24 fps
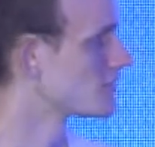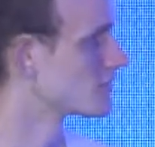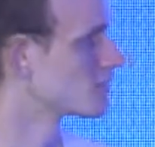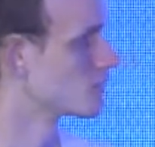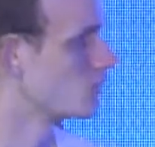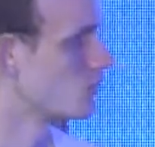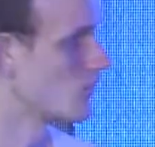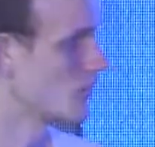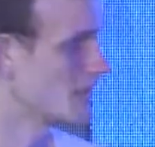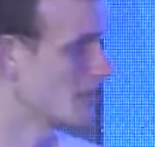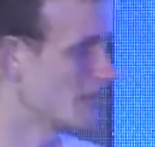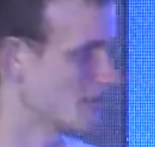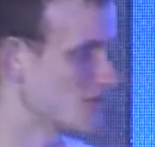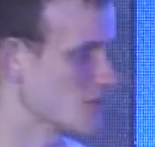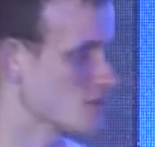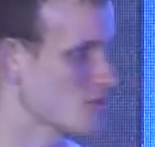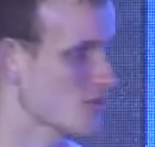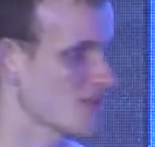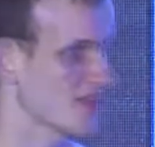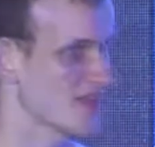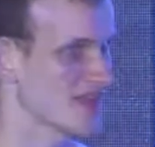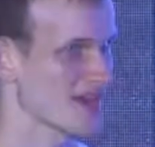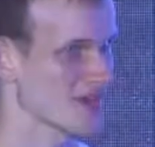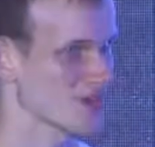what can the
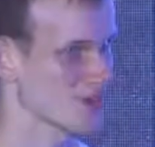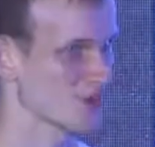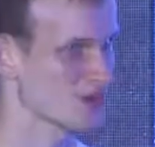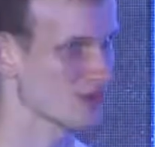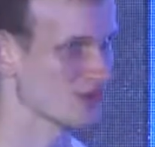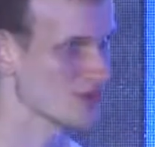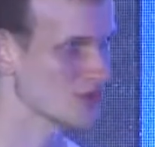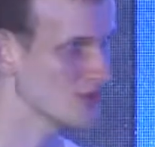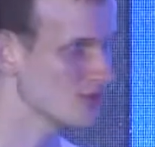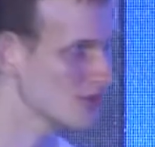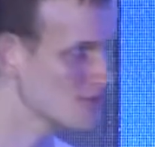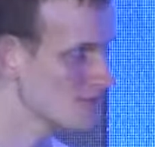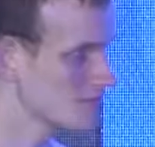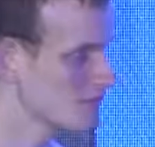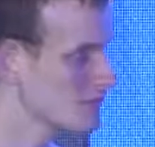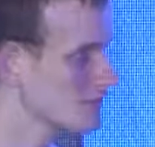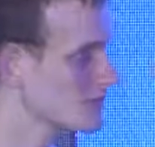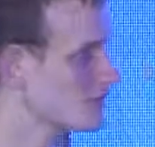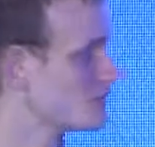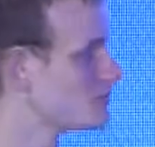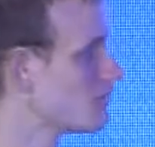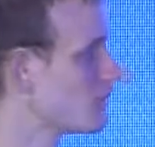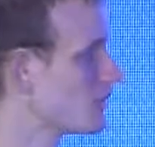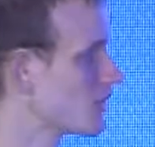transaction do?
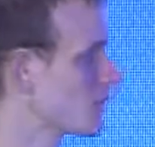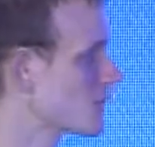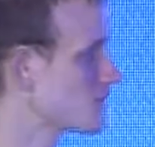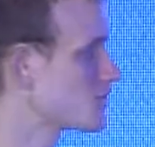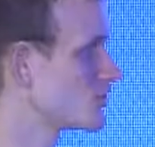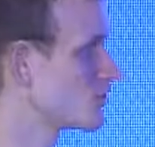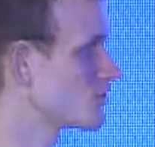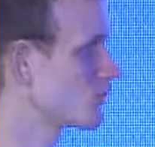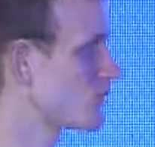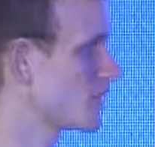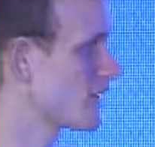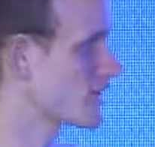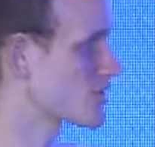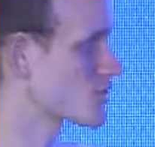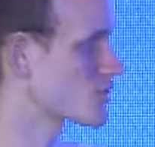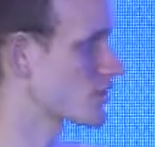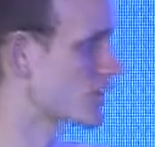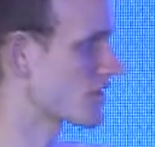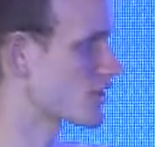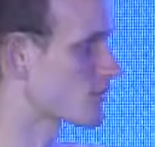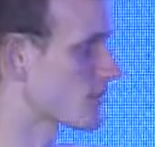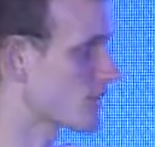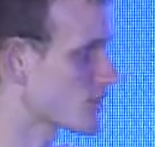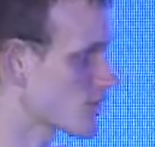Well, it can try
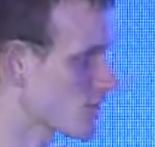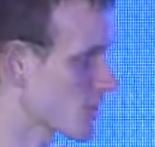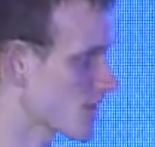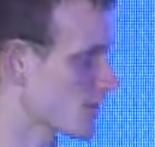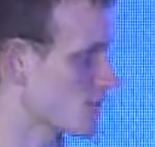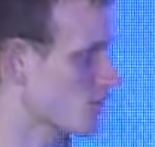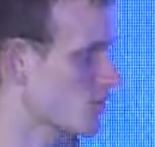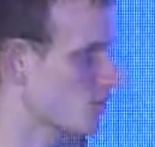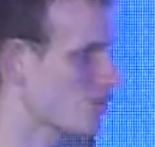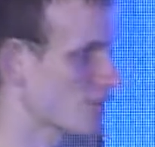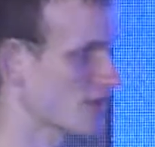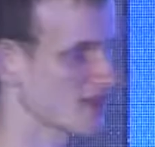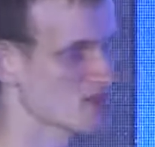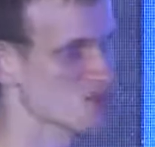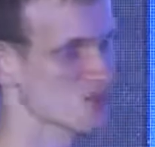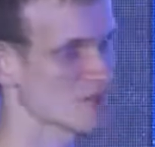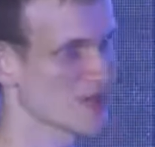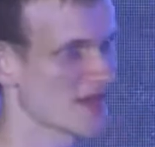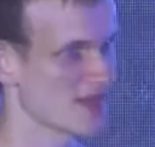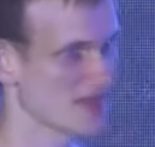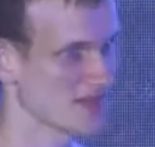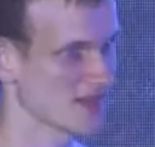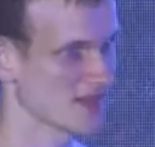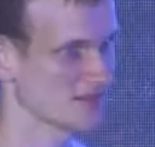to register, or it can try
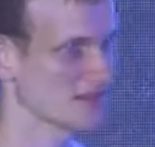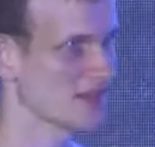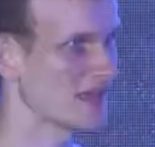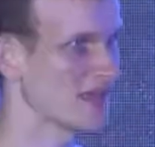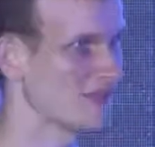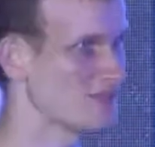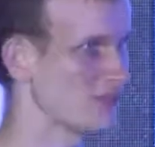to set the IP